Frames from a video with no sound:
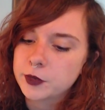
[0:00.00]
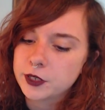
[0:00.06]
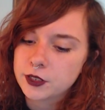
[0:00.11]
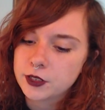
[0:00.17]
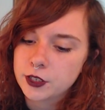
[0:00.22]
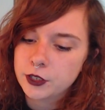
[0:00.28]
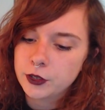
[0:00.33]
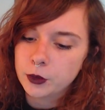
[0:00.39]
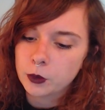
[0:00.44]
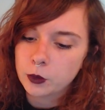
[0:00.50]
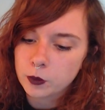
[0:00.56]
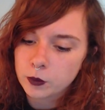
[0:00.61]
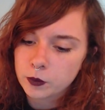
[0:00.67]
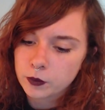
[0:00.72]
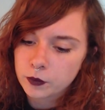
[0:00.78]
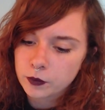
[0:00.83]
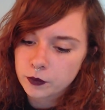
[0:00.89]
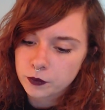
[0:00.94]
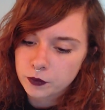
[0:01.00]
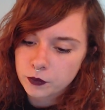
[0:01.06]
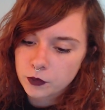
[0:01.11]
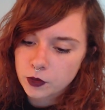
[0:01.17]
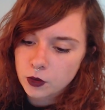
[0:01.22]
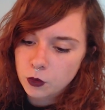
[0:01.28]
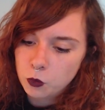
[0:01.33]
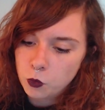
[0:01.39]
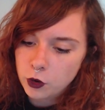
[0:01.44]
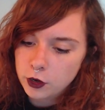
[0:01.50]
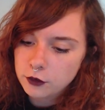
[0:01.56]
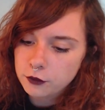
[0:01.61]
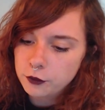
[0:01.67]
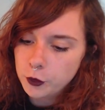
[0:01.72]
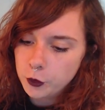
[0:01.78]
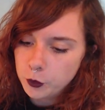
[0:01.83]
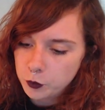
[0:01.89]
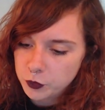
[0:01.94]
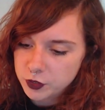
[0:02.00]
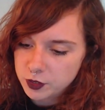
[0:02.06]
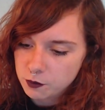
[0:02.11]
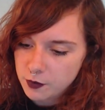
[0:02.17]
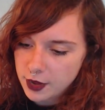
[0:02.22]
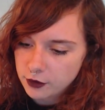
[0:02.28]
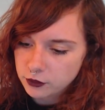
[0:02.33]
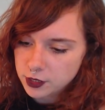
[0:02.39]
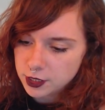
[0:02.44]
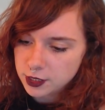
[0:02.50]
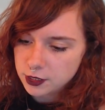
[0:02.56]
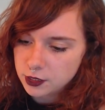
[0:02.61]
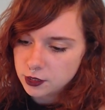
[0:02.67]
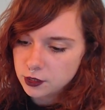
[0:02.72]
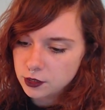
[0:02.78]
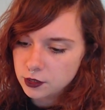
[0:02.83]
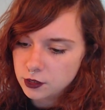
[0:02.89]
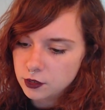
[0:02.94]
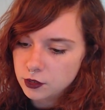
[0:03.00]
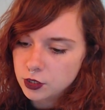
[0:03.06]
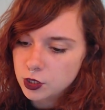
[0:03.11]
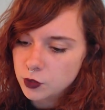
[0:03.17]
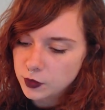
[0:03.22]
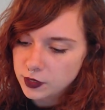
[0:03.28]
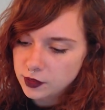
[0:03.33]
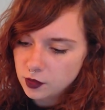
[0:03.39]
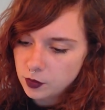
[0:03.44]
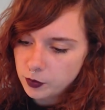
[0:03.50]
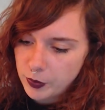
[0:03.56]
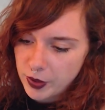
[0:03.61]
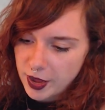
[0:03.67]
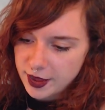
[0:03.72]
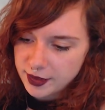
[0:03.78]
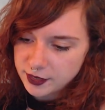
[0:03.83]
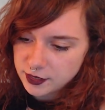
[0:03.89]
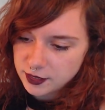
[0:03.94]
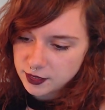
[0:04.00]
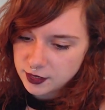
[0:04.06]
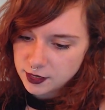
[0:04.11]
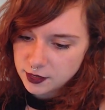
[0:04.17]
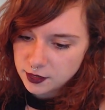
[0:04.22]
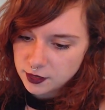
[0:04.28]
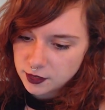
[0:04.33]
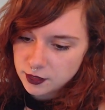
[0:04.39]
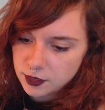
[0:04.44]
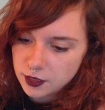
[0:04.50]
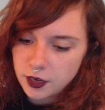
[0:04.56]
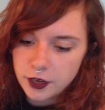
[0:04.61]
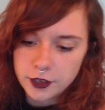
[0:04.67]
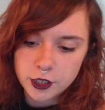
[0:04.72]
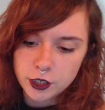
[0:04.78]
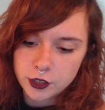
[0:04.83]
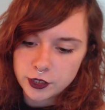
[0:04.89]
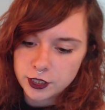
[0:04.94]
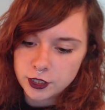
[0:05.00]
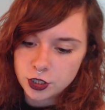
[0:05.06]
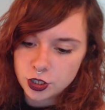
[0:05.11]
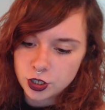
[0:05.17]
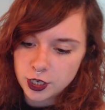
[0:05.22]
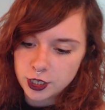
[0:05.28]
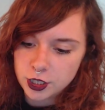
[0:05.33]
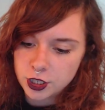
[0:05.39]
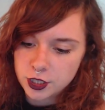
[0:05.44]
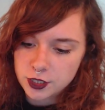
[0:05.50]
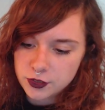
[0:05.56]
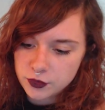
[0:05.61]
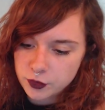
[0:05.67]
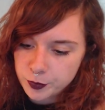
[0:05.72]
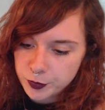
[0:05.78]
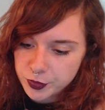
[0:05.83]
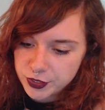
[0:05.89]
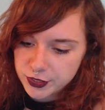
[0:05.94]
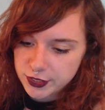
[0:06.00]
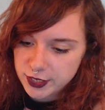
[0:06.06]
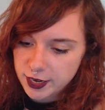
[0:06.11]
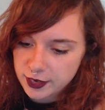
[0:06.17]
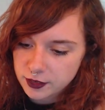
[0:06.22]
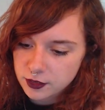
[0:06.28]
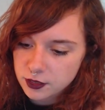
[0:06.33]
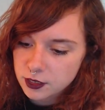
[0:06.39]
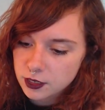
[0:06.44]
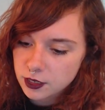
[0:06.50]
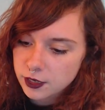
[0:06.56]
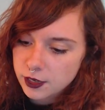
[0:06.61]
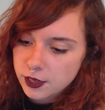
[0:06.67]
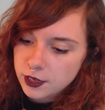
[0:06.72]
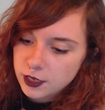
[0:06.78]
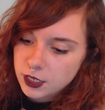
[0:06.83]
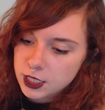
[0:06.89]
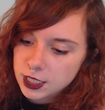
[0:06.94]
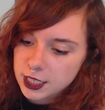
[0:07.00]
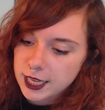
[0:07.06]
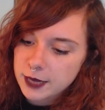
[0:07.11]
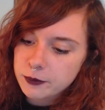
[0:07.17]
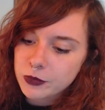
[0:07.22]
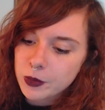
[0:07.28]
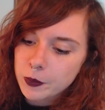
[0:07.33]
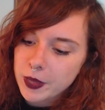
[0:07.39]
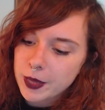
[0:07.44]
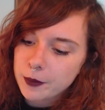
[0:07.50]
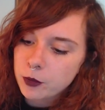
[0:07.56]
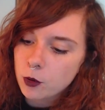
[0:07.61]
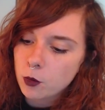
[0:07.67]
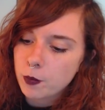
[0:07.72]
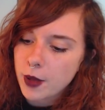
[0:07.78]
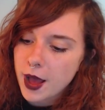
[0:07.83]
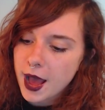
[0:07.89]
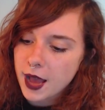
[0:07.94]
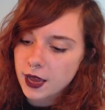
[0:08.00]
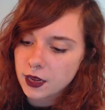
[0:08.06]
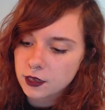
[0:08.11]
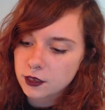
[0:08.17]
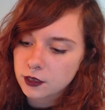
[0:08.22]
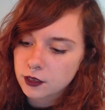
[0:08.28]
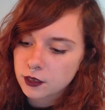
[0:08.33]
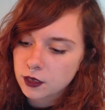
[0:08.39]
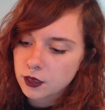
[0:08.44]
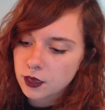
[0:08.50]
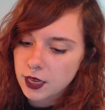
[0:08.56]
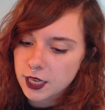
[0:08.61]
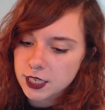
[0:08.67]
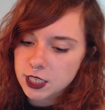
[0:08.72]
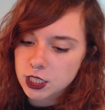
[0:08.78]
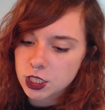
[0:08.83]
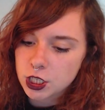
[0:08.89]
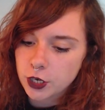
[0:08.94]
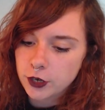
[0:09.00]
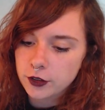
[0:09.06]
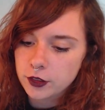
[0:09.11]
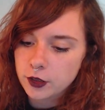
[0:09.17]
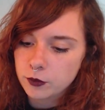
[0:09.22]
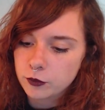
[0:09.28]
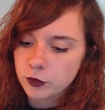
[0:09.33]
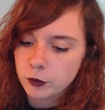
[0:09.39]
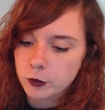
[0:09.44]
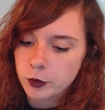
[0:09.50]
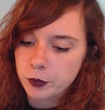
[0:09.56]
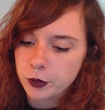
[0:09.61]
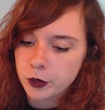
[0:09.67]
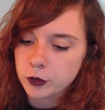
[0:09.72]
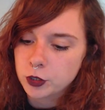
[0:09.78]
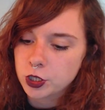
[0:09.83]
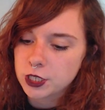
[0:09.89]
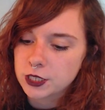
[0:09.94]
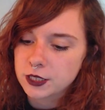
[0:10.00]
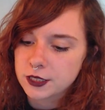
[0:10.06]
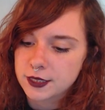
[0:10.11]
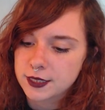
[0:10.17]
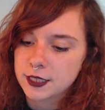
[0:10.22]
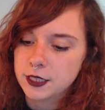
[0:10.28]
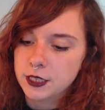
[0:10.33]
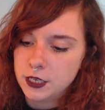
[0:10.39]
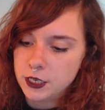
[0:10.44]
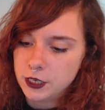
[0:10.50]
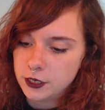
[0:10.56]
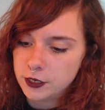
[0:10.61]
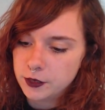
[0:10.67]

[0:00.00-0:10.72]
too, one of whom was mounted, doing their best, under instructions from Stent, to keep the people back and deter them from approaching the cylinder.